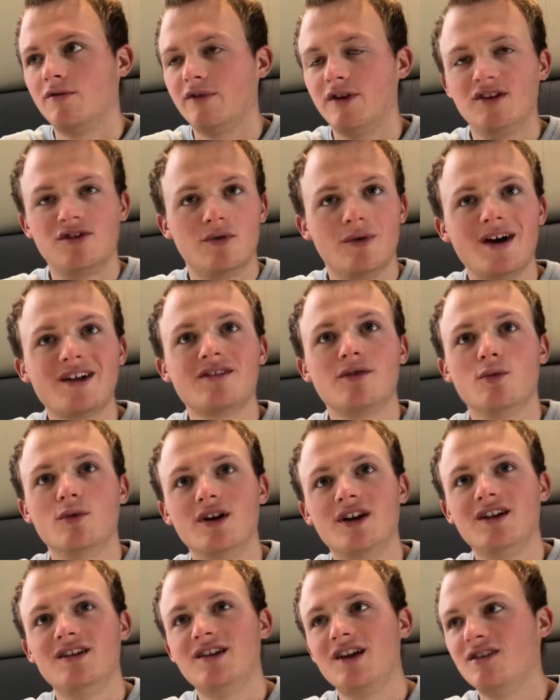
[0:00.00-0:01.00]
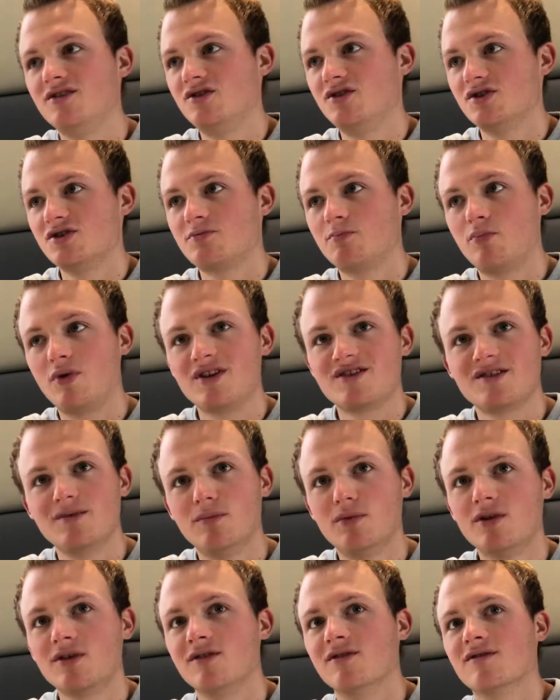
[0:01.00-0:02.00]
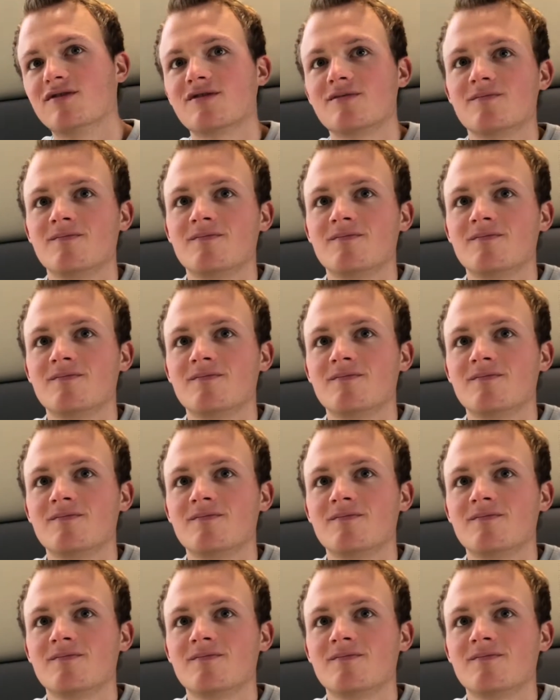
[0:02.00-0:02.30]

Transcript: interacting with it than just pressing buttons.